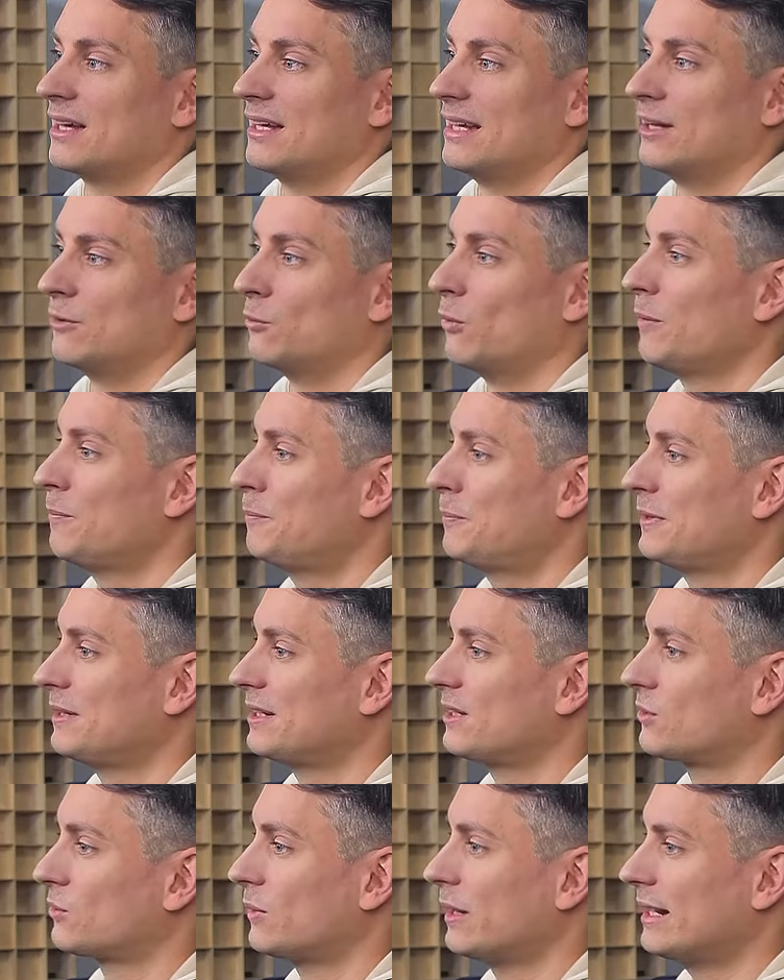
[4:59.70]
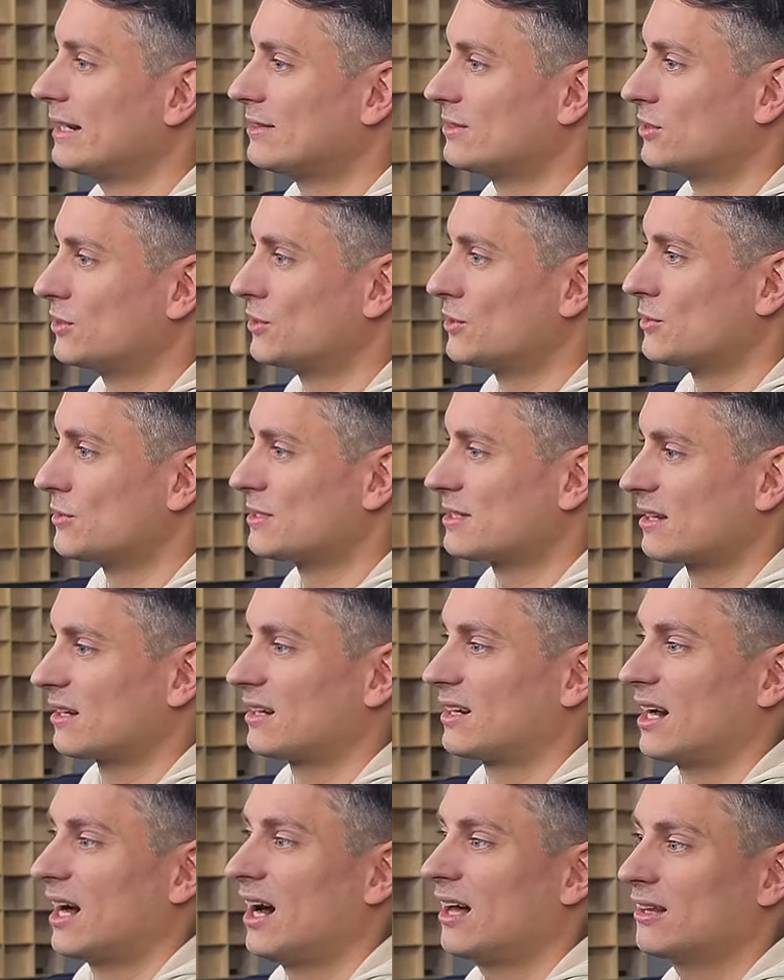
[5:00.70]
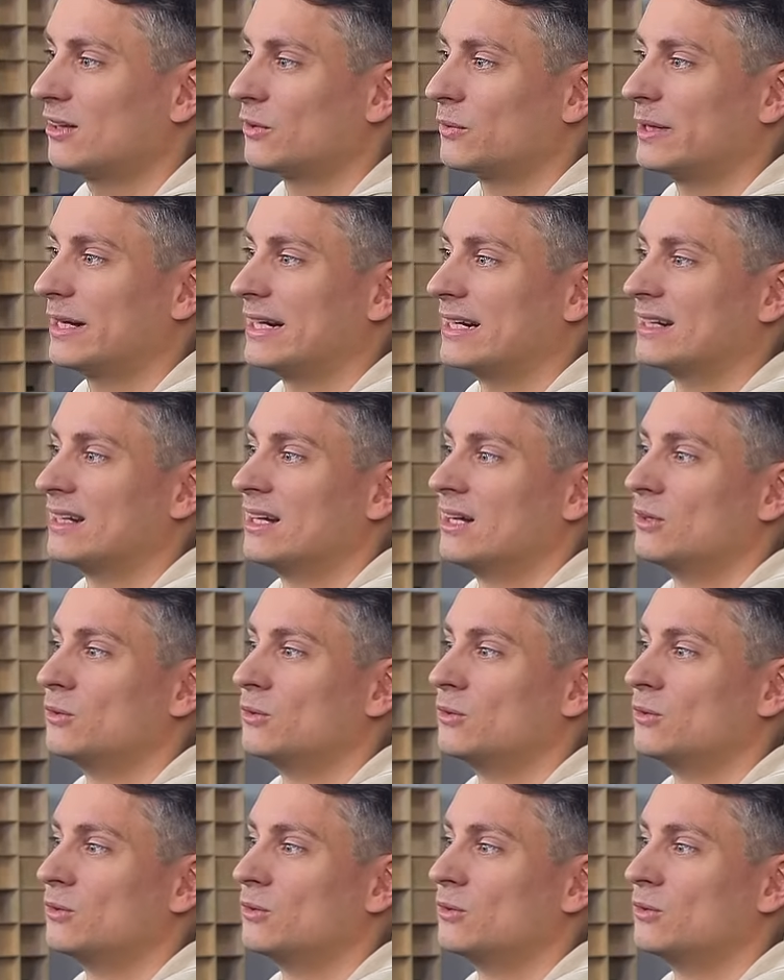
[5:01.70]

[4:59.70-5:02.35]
It would be great to use a coloring